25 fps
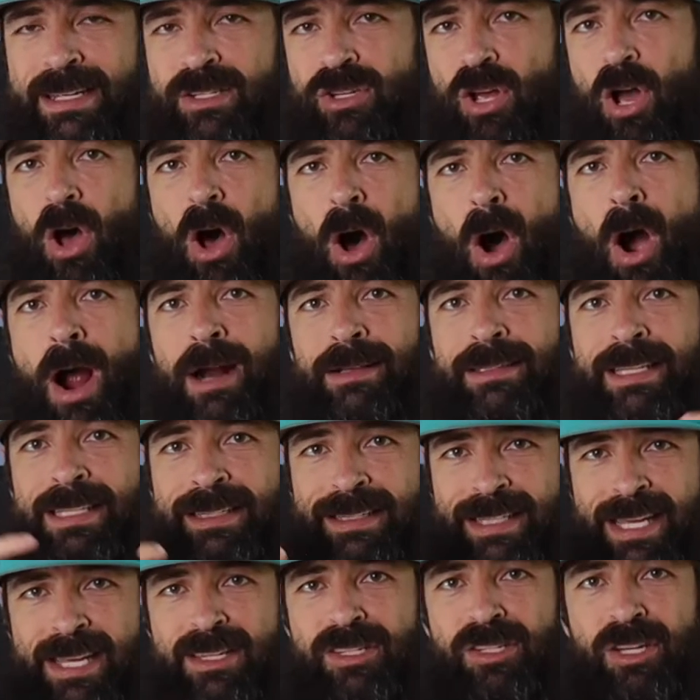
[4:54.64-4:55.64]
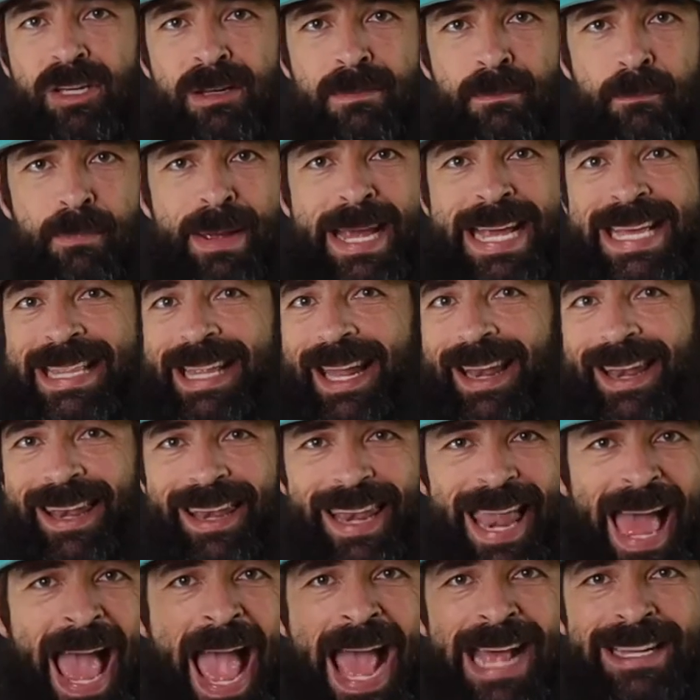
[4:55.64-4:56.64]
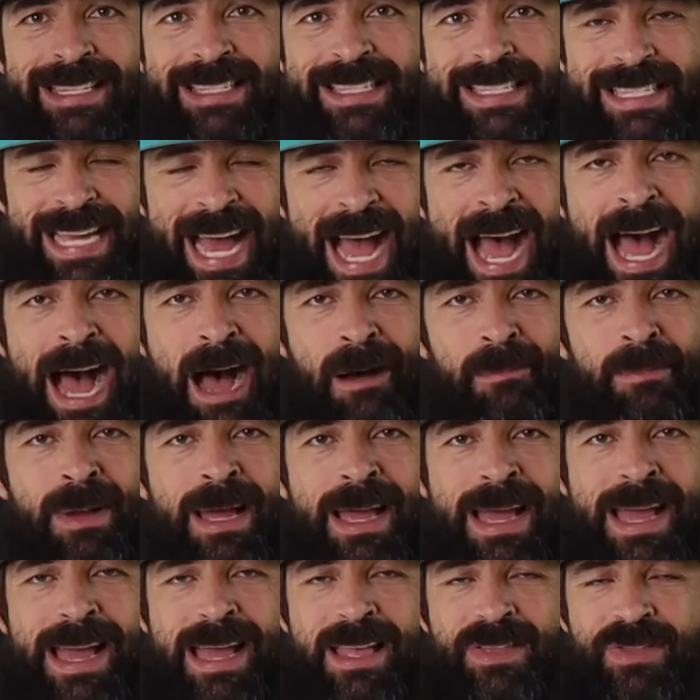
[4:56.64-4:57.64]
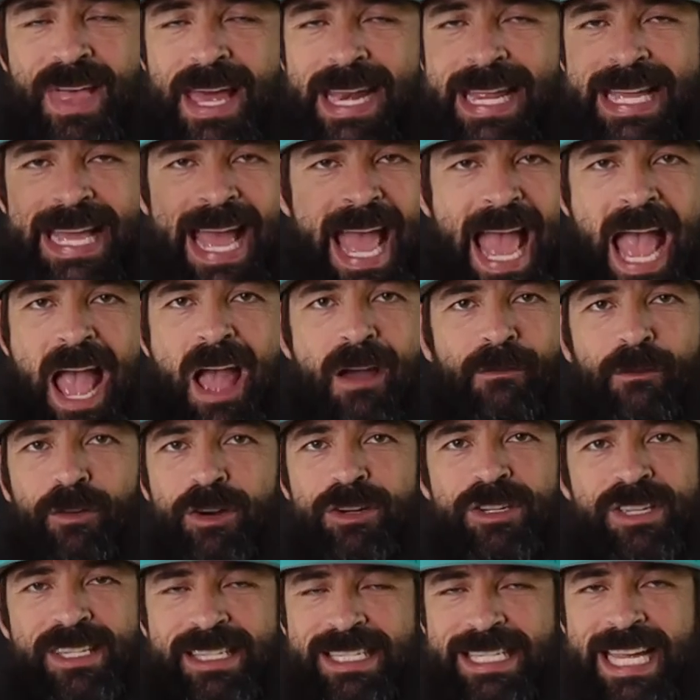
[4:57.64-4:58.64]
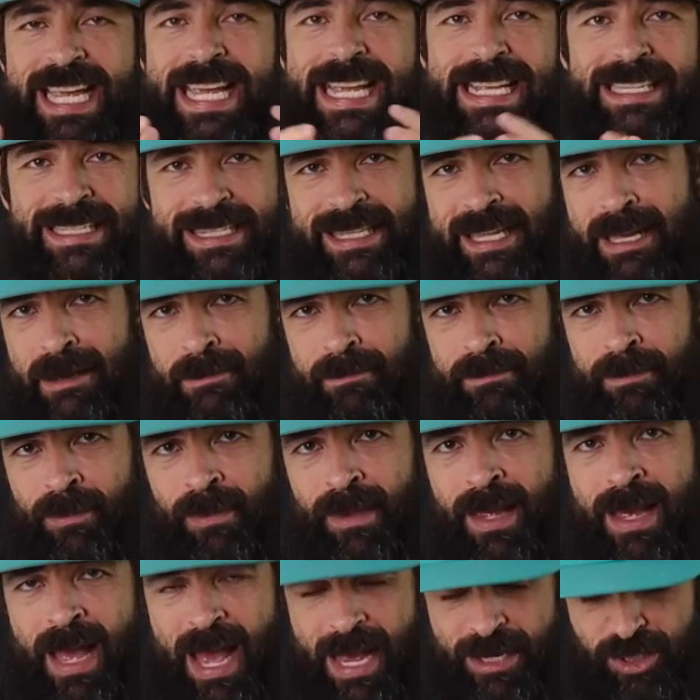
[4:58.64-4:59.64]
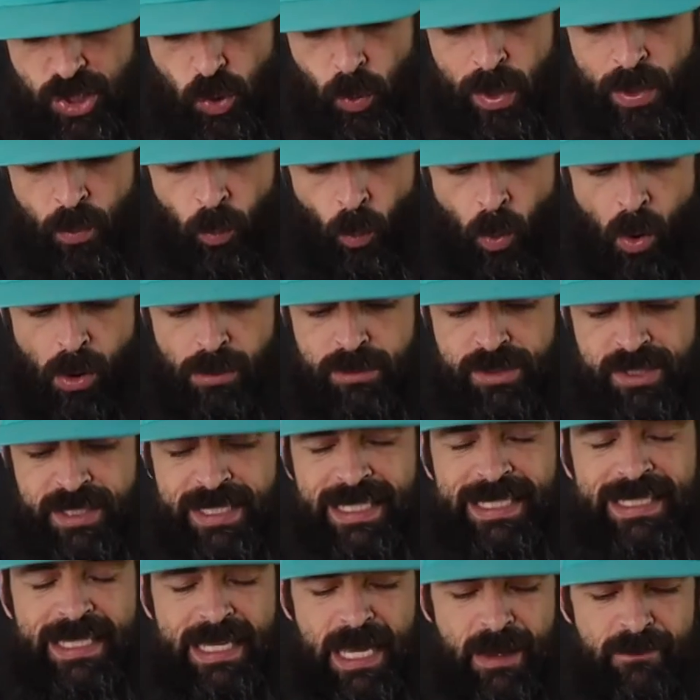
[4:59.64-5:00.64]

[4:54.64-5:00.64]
in his heart that this could be the last time that he ever sees them. And so he wants to